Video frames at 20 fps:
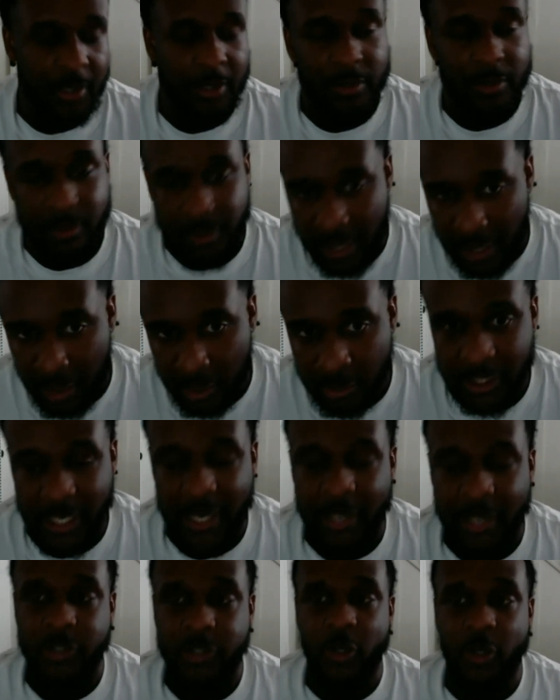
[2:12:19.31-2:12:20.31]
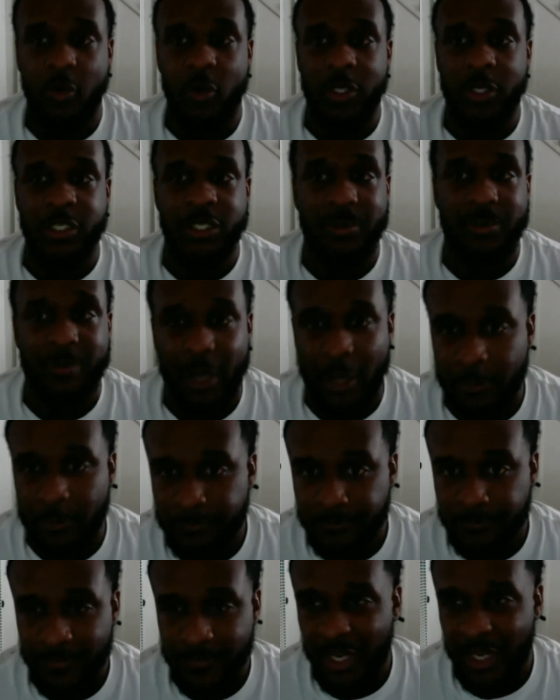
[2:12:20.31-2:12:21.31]
Now, to answer the question about
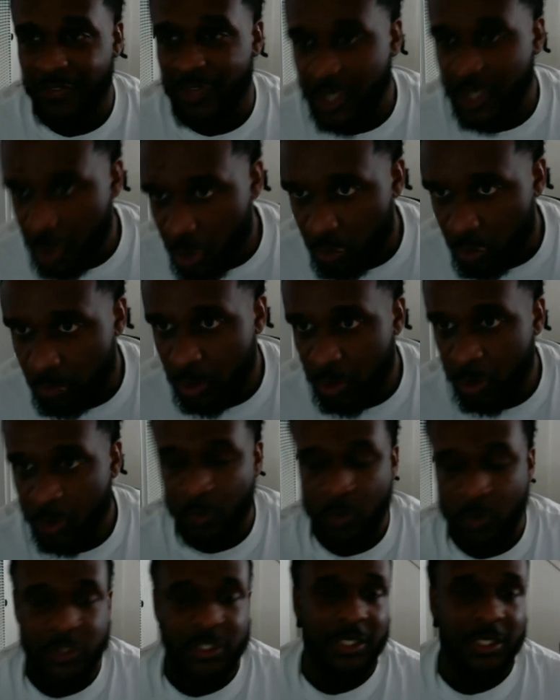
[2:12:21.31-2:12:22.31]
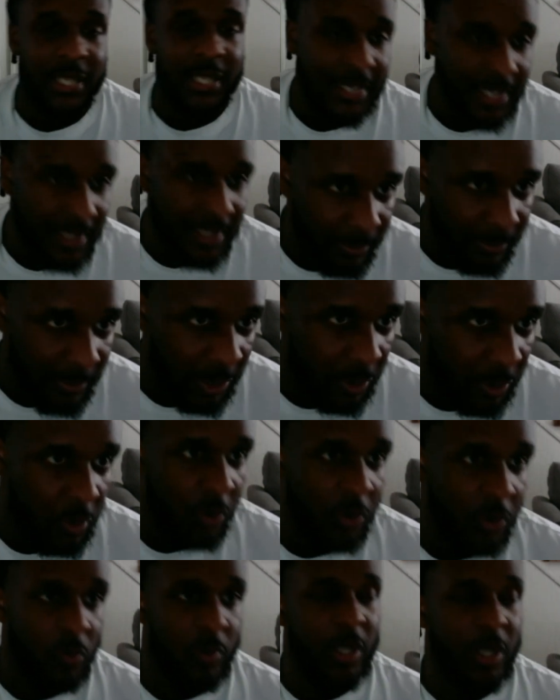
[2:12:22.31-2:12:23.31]
if the new moon was to land in the middle of the
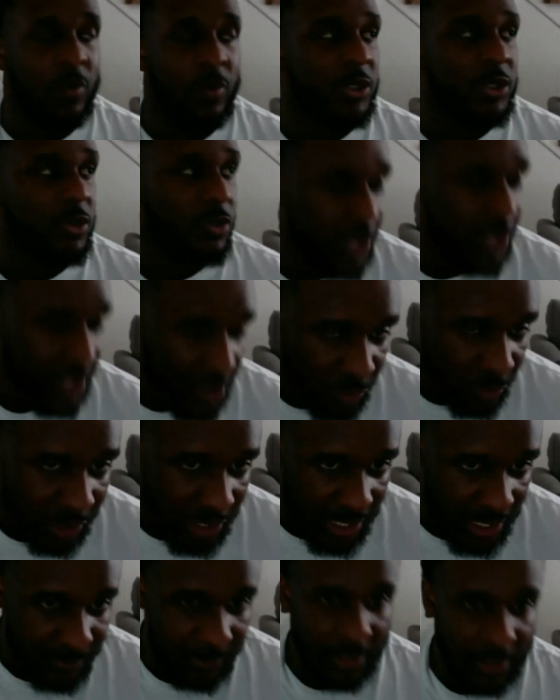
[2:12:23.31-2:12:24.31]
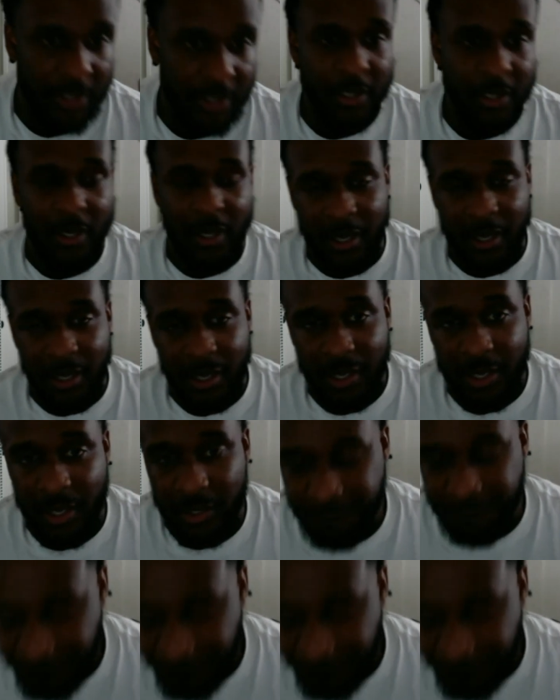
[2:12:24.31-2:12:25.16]
week, would you still keep a